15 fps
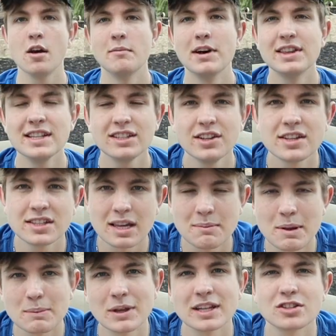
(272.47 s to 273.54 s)
but these are the same
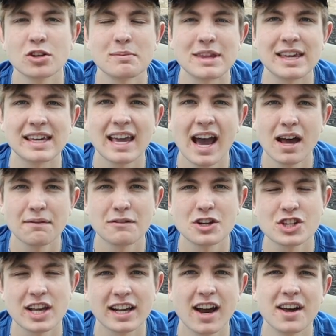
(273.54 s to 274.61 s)
people that told me the
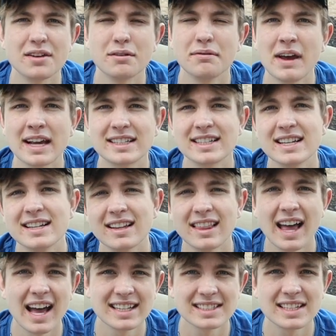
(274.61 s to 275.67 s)
catfish that got infected the
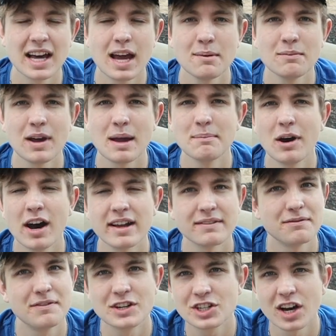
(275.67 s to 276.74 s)
last time I bought
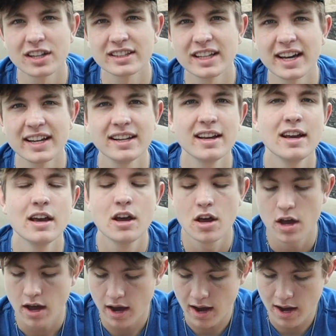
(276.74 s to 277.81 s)
fish online.
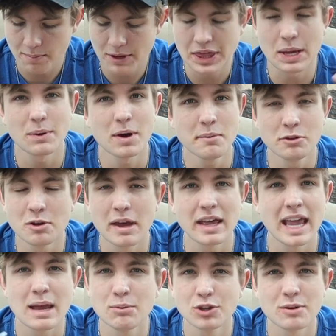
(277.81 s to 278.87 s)
But they were
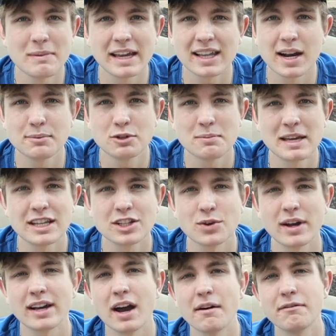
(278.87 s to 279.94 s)
able to make it up to me, so
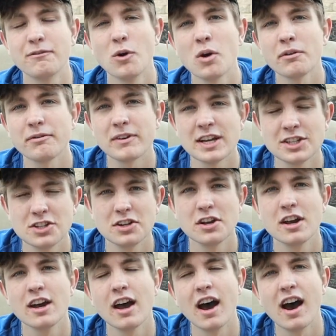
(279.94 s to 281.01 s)
I got 4 fish,
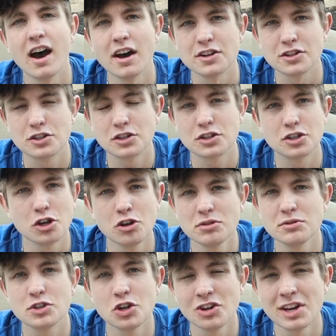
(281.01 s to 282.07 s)

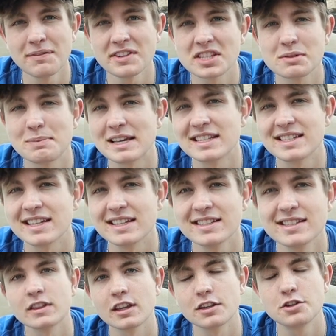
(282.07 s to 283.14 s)
two different
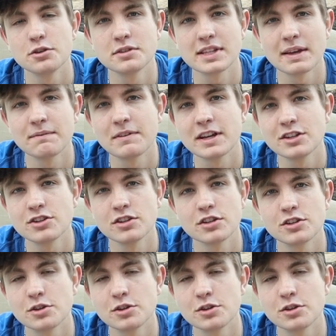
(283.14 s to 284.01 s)
species, 2 same fish,